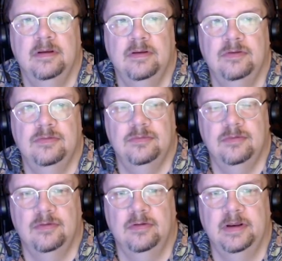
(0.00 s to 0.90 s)

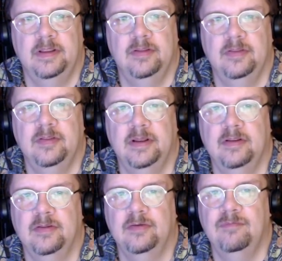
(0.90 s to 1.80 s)
strongly
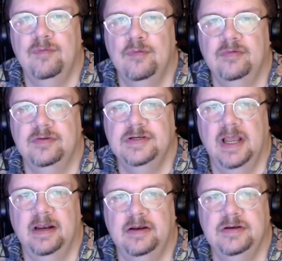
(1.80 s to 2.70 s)
that 4 is a
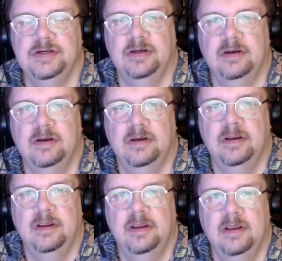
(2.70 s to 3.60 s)
challenge.
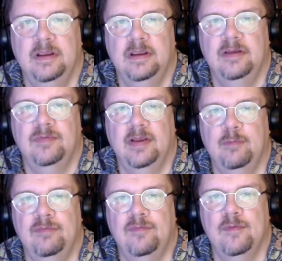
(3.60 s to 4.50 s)
If that
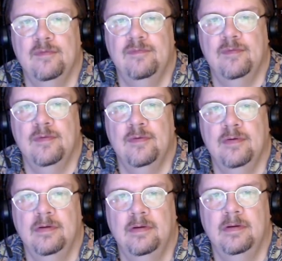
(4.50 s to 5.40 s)
were 4, 4,
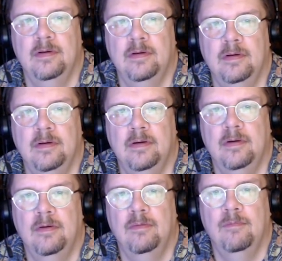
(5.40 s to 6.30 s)

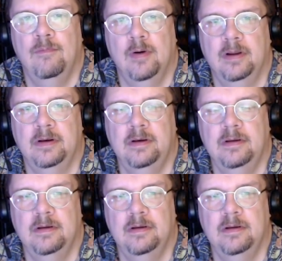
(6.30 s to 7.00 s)
1